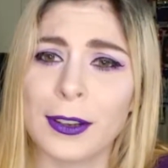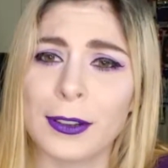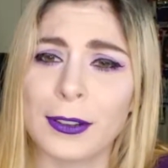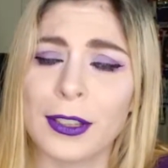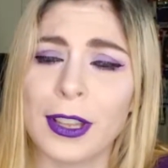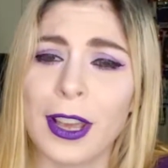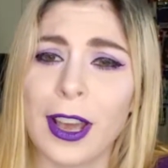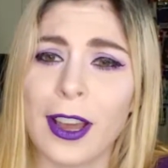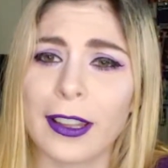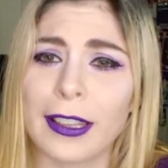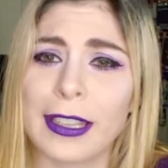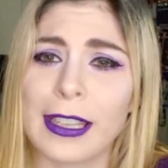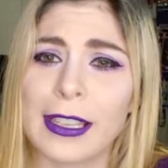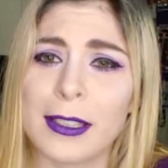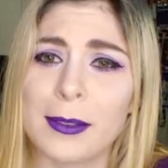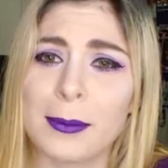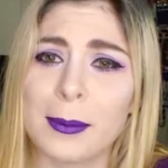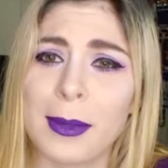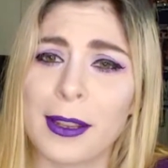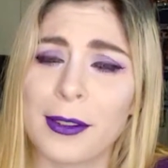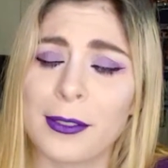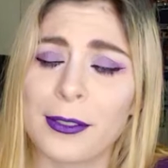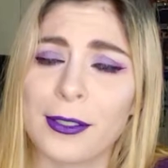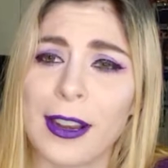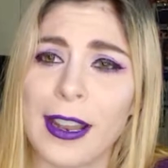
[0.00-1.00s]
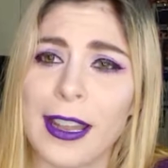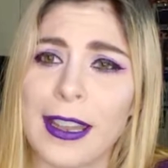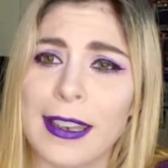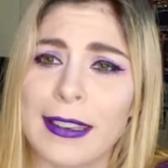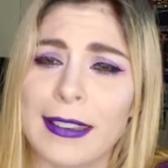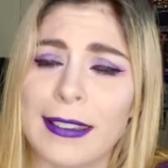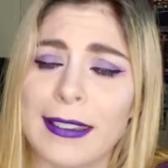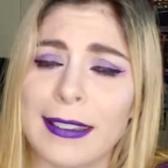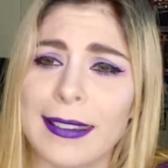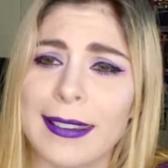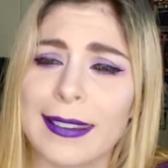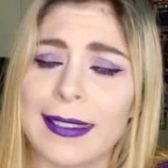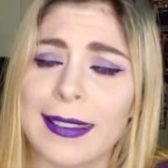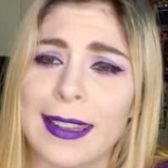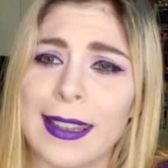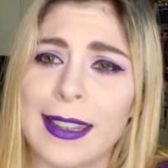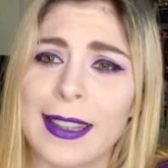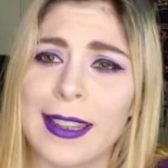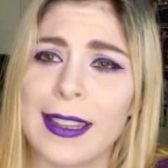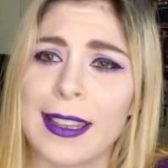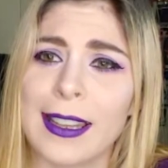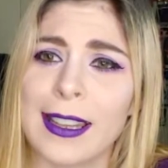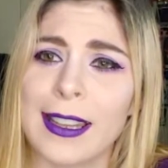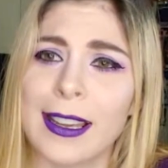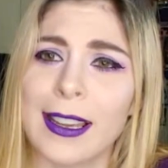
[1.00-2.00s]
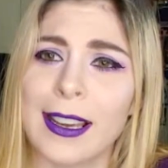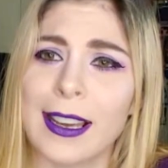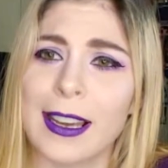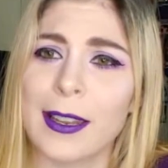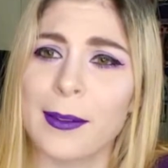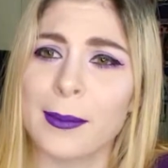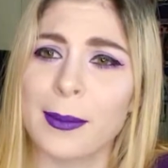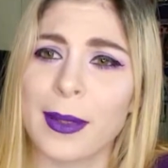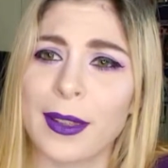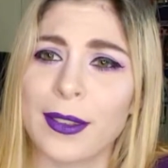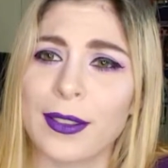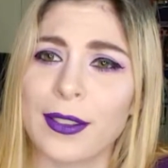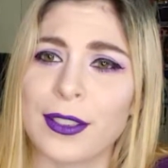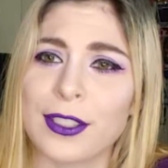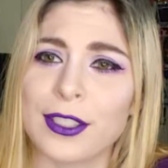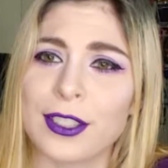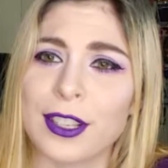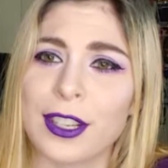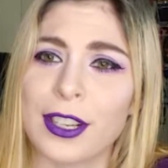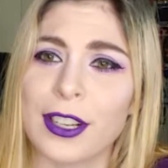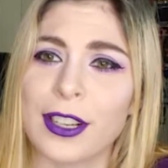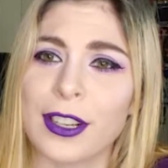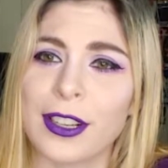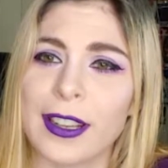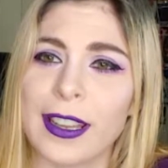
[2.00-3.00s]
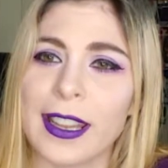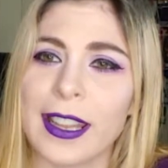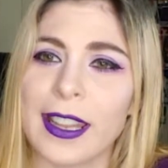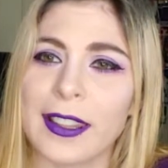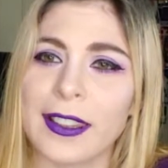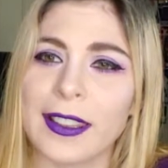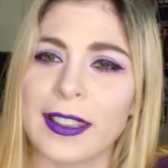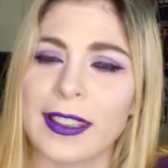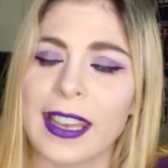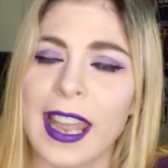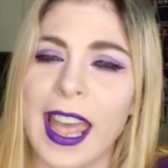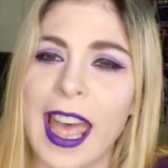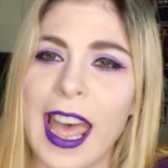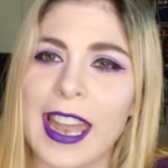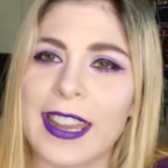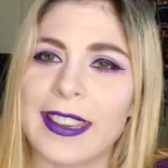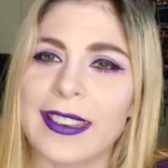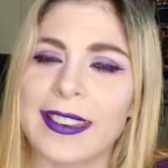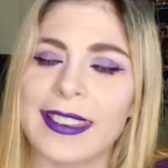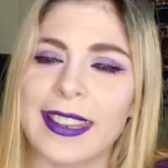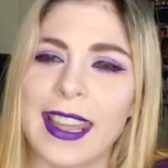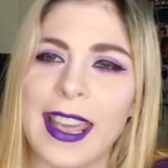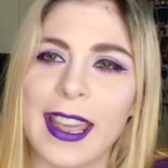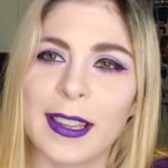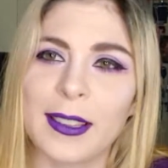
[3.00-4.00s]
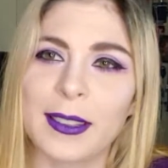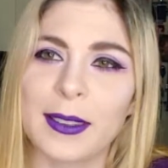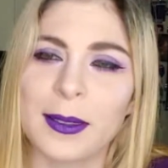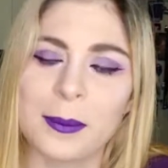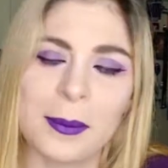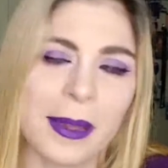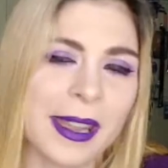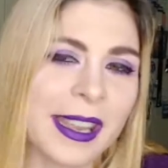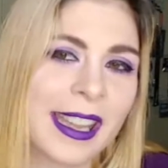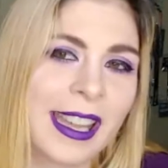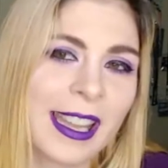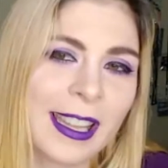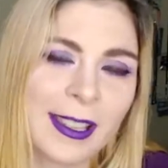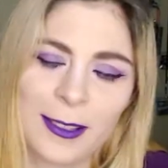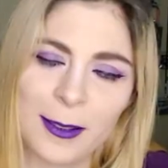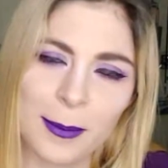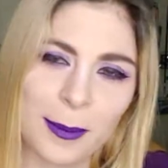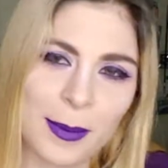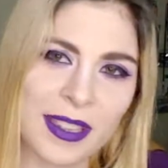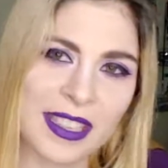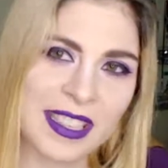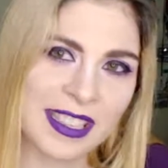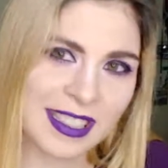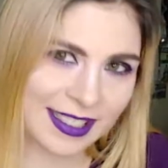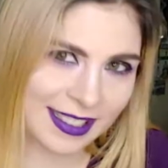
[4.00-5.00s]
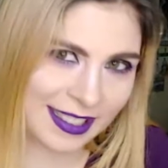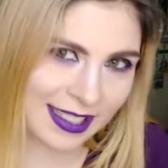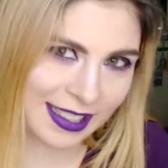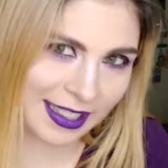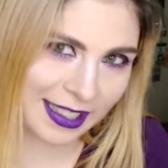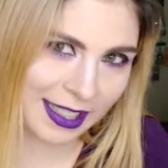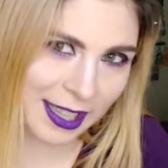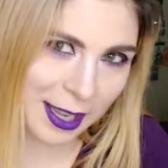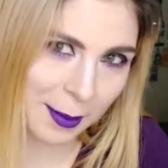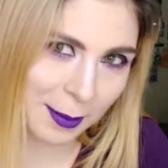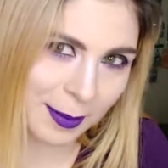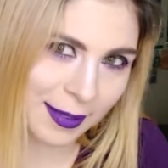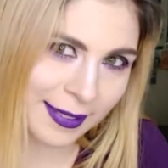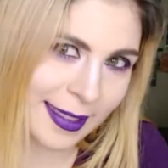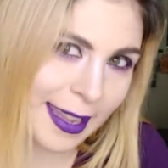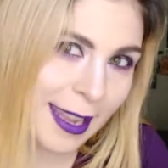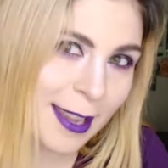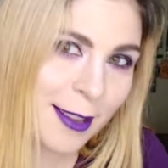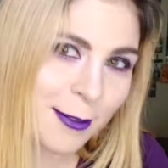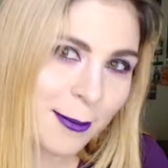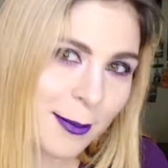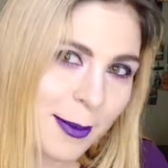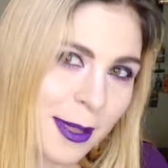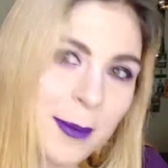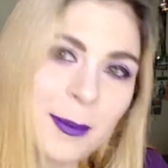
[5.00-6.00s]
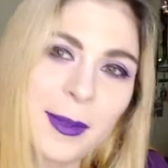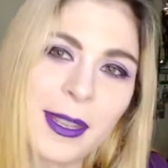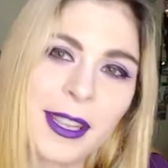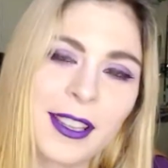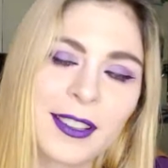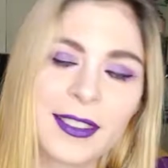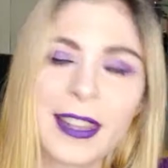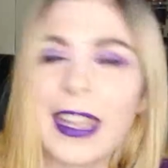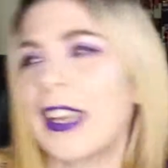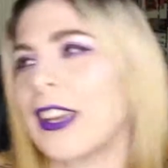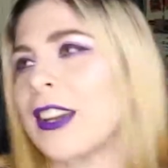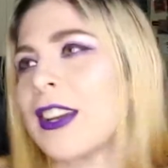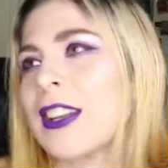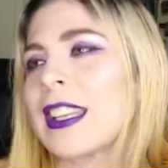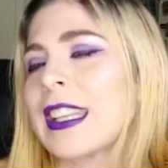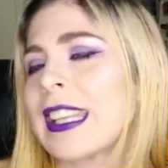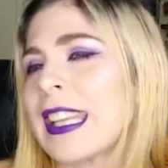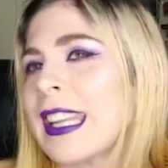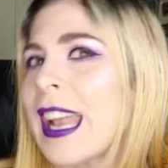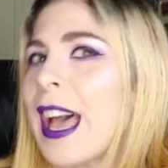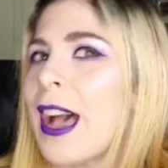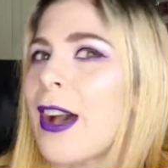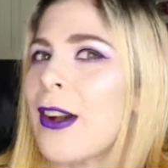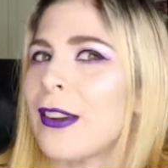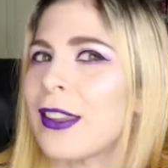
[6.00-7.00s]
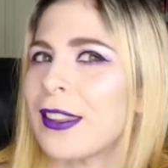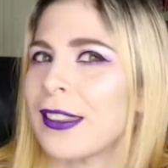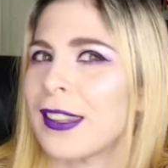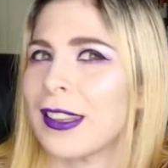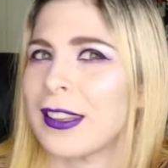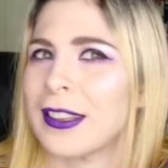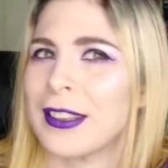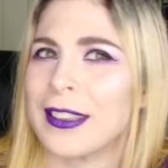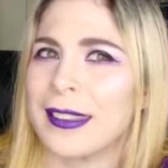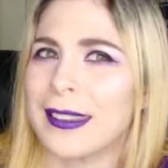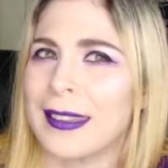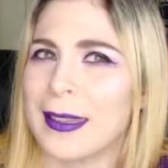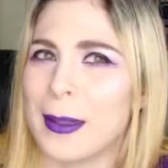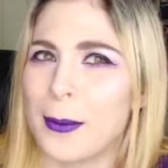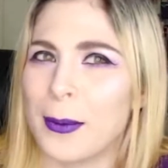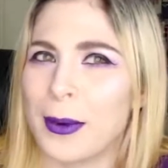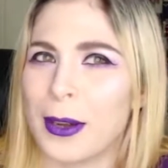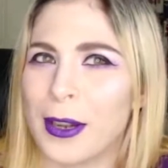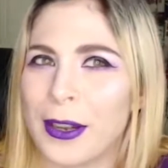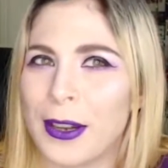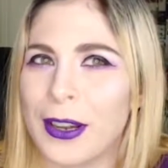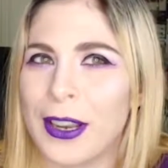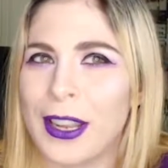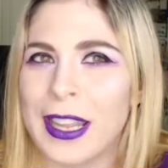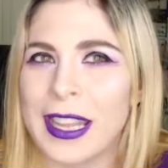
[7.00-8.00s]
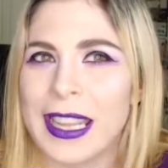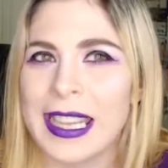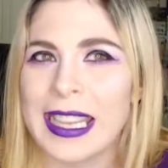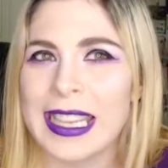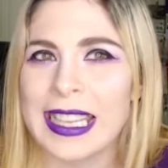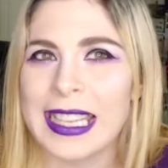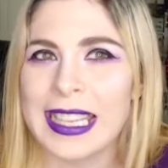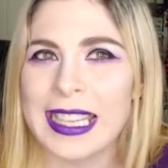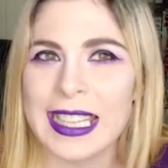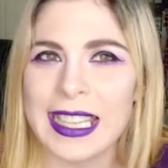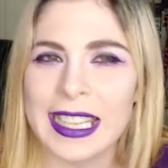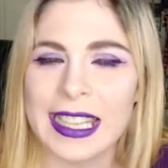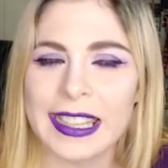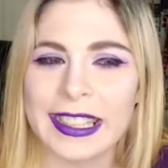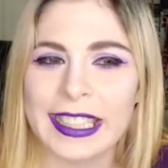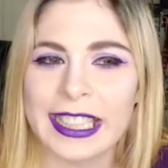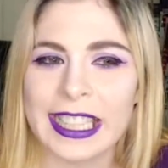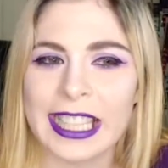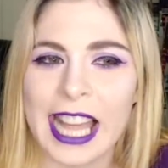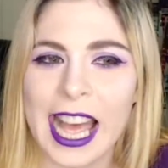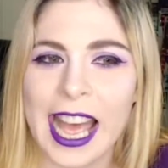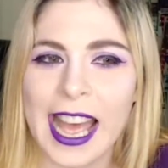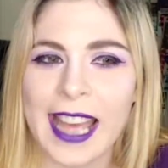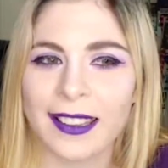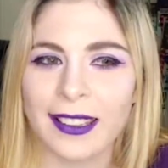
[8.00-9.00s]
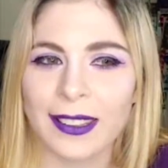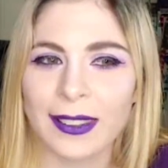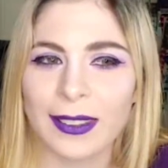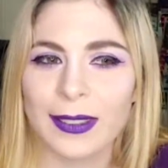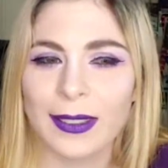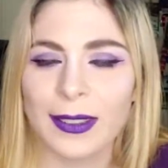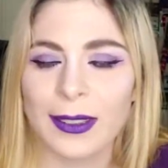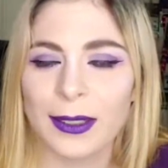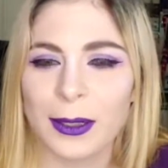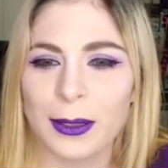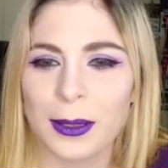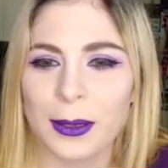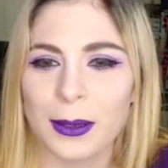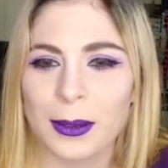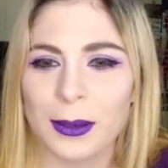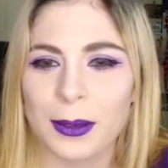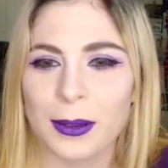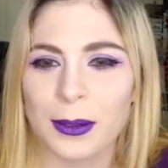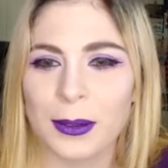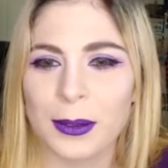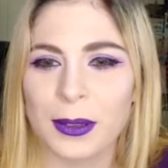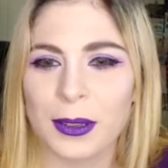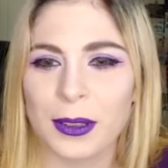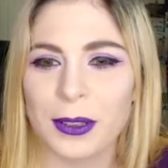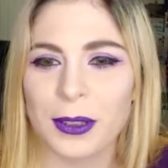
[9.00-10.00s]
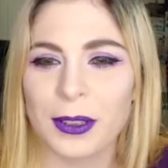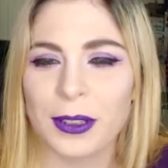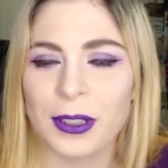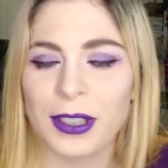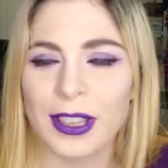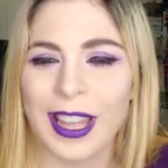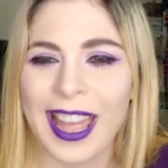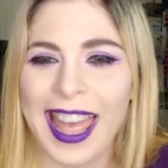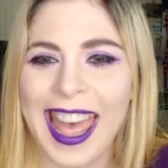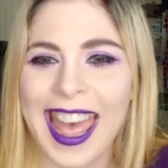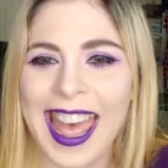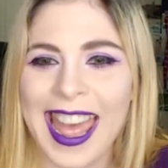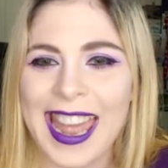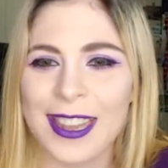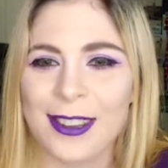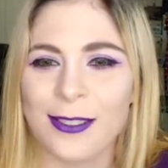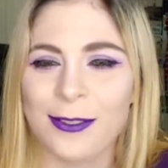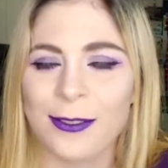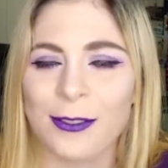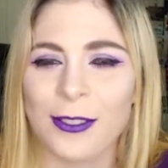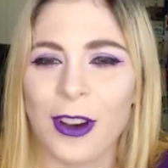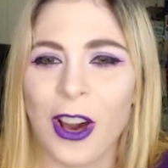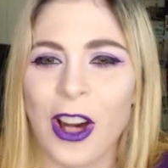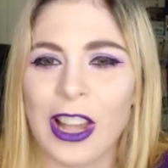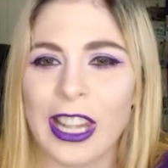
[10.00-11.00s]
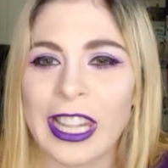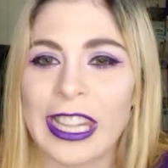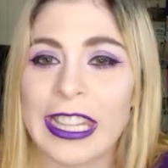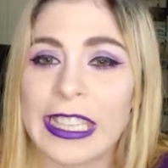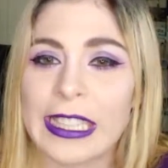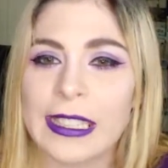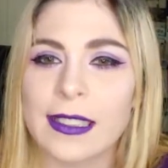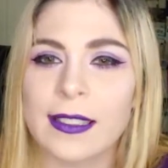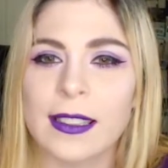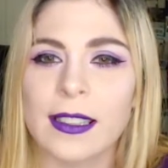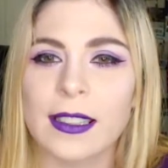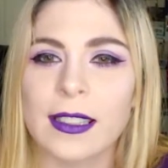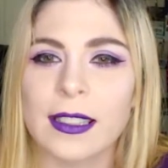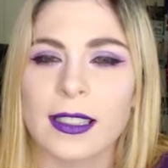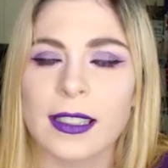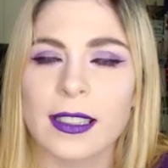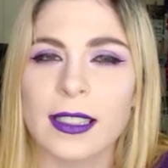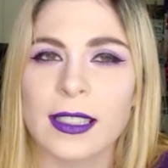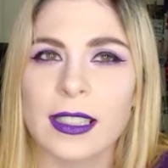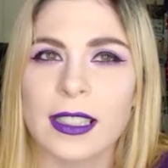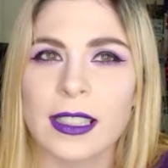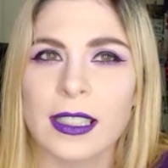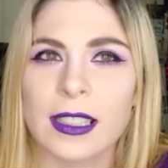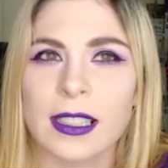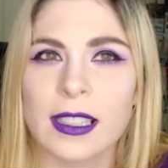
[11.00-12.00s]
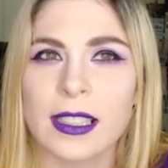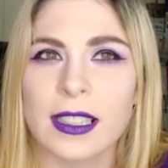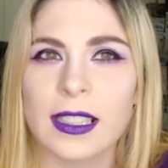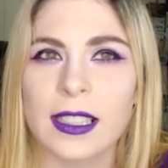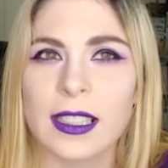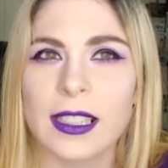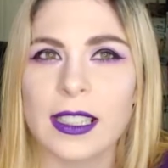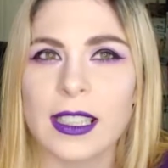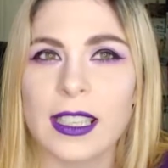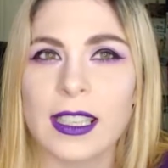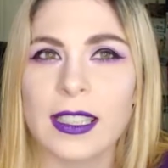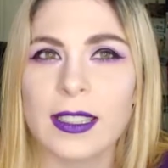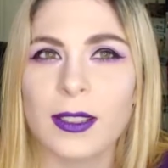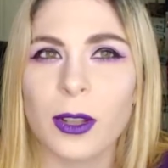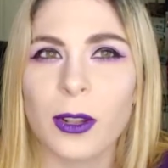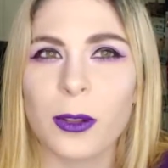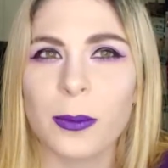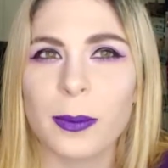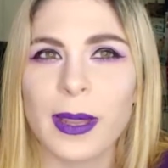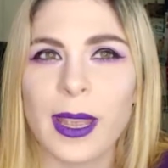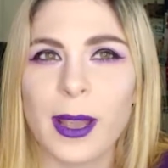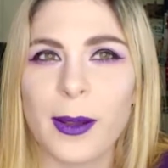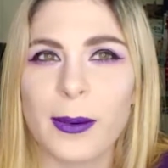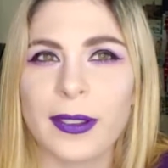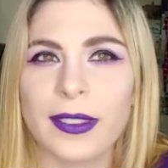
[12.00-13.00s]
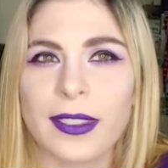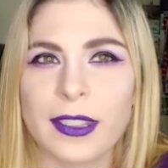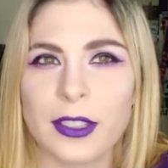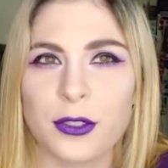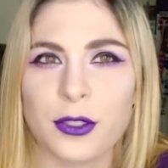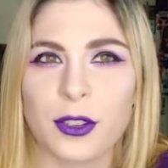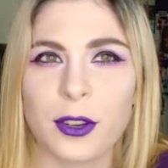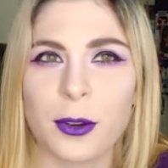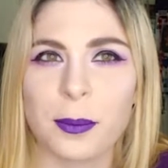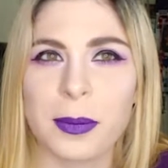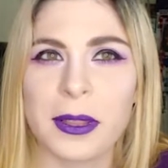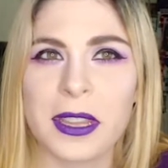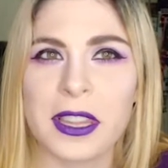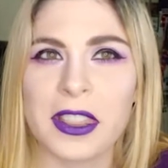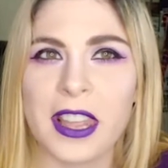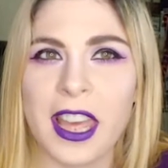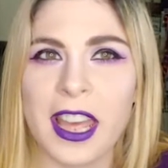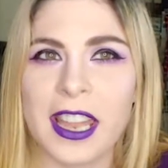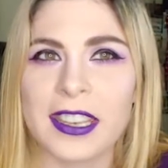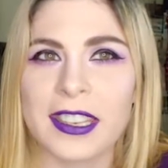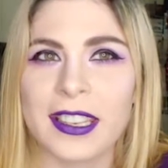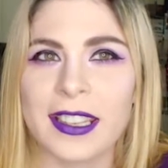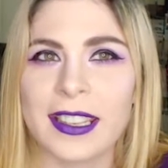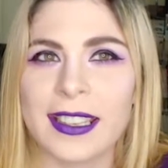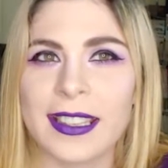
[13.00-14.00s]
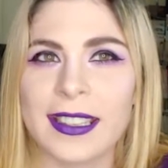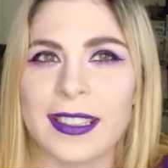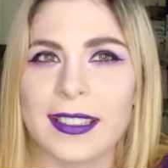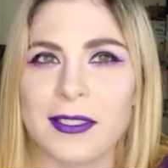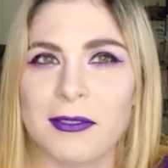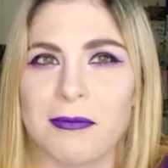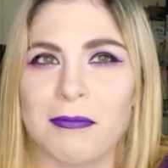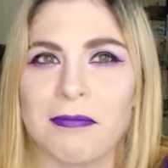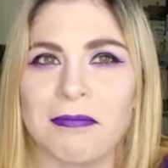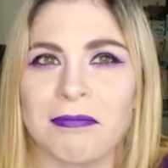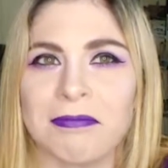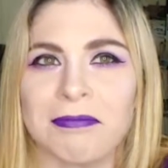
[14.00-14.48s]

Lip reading: talking to my friends on Messenger, and had to text my husband to come save me because I couldn't get out because I couldn't see where the glass had fallen. He told me I was entropy that night.